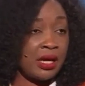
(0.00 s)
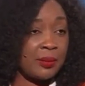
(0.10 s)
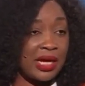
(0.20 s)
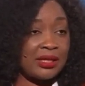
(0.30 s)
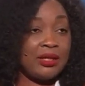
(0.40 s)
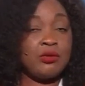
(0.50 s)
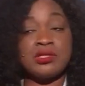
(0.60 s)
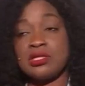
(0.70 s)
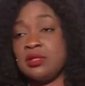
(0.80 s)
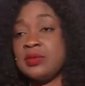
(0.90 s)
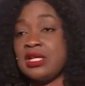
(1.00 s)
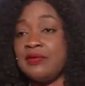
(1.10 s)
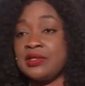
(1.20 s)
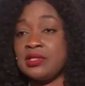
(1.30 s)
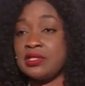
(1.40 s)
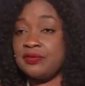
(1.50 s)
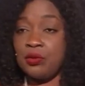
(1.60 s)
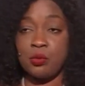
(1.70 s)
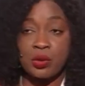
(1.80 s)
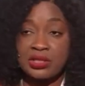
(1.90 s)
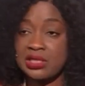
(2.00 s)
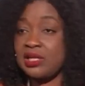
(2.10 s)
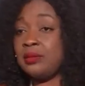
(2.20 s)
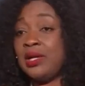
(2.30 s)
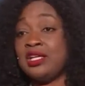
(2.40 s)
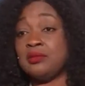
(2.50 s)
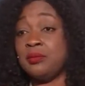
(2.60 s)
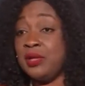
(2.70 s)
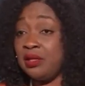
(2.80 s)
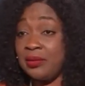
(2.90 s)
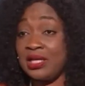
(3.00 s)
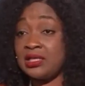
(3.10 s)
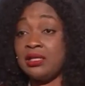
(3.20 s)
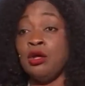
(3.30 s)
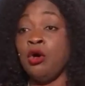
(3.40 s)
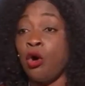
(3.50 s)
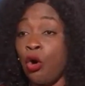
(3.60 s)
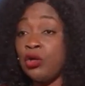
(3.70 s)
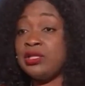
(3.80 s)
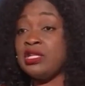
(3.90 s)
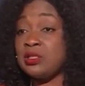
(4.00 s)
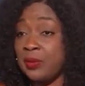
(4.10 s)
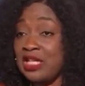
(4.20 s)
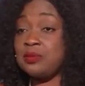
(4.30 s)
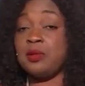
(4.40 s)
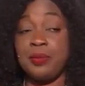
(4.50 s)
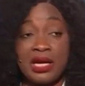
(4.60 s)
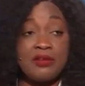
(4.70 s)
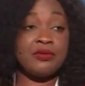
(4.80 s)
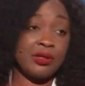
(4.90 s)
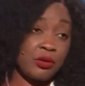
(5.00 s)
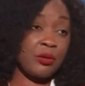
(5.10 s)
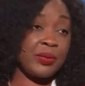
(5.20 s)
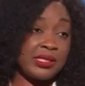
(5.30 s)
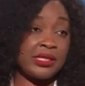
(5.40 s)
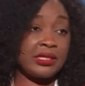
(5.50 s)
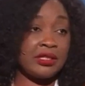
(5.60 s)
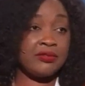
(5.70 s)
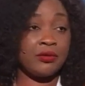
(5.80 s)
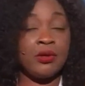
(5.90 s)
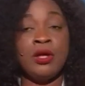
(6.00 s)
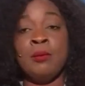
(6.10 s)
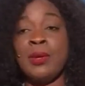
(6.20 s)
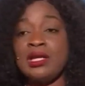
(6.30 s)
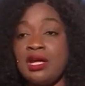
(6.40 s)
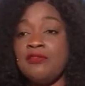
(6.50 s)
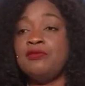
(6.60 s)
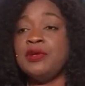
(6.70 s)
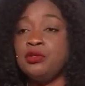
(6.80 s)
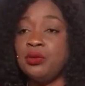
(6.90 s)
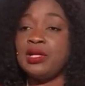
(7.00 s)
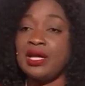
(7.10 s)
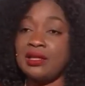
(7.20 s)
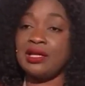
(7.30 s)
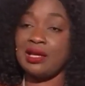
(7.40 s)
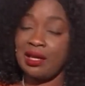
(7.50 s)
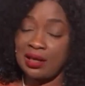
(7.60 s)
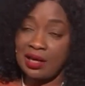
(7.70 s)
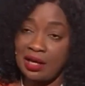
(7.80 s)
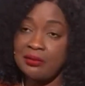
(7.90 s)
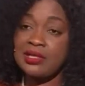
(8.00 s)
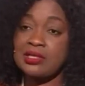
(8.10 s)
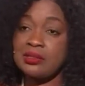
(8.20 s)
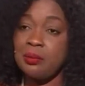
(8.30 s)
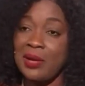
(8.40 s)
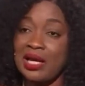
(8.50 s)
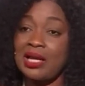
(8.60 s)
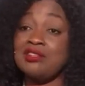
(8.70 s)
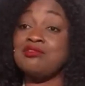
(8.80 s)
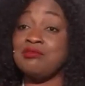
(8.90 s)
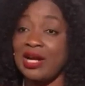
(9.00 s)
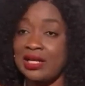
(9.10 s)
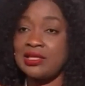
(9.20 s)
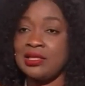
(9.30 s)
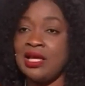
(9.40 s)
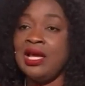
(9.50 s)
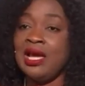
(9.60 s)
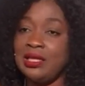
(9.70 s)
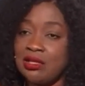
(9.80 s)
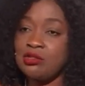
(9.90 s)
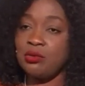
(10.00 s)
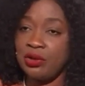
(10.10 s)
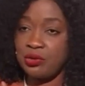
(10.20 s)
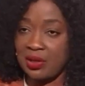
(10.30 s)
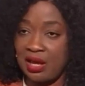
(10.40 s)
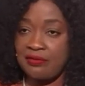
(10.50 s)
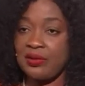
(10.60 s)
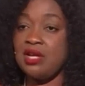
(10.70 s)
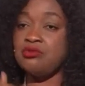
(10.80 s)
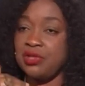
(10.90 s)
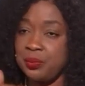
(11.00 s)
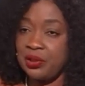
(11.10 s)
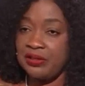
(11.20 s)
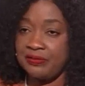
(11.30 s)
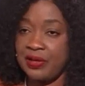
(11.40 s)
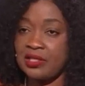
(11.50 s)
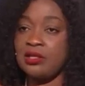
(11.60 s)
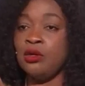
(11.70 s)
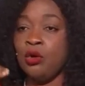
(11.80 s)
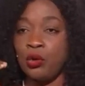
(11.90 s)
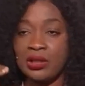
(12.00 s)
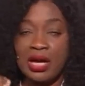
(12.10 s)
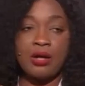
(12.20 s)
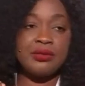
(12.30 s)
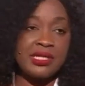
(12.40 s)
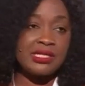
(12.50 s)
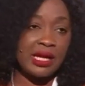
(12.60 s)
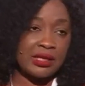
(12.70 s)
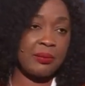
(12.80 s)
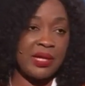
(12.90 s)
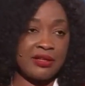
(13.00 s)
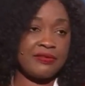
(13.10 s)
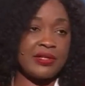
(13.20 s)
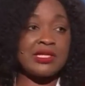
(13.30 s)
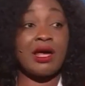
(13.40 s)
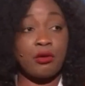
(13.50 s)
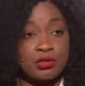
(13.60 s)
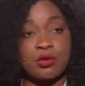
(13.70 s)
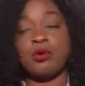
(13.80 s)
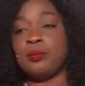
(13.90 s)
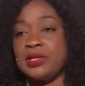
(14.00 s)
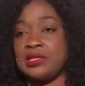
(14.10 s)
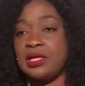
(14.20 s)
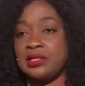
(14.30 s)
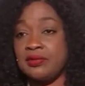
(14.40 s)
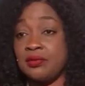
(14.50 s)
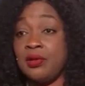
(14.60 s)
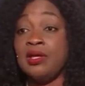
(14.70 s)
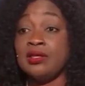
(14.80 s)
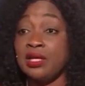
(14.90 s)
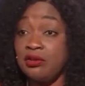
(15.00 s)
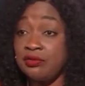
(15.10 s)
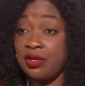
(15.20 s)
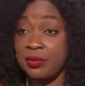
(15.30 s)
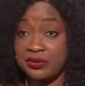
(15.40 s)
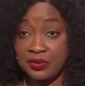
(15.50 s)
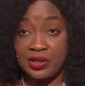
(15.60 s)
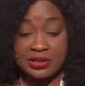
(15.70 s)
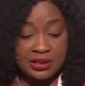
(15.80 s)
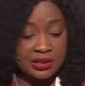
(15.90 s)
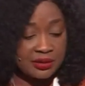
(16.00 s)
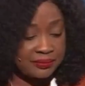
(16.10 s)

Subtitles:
other ecosystem services, for watershed management being mentioned. All these must be paid for and compensated for. But if we don't get the current market right, it is going to have a ripple effect on how these other benefits are also compensated for. Thank you very much for your attention.